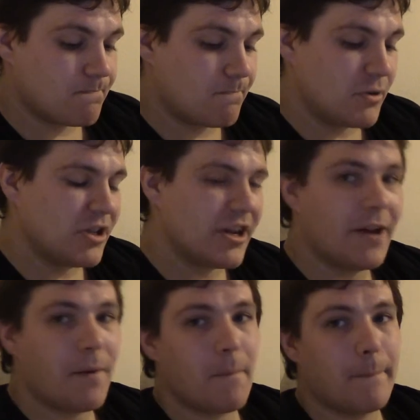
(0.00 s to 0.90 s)
But you
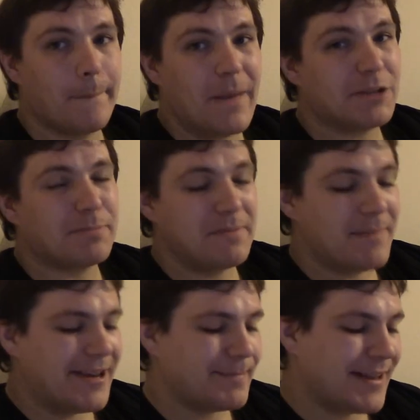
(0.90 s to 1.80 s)
know, it's been
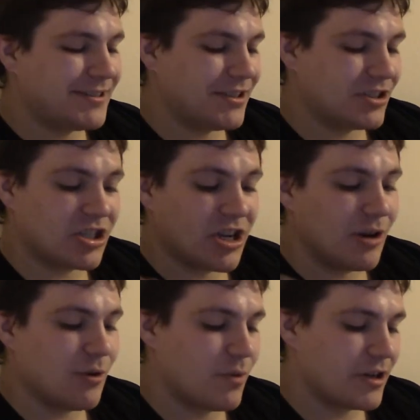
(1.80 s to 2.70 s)
made better,
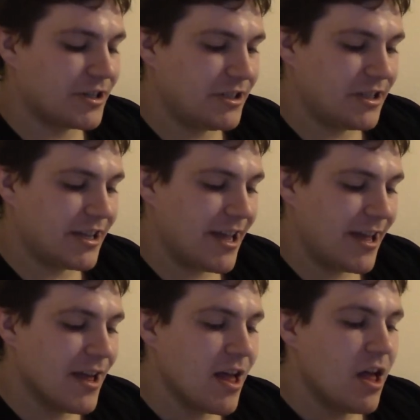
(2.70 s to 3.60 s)
so what can you
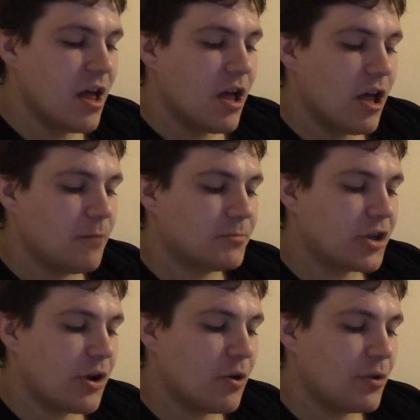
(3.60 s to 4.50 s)
get? So the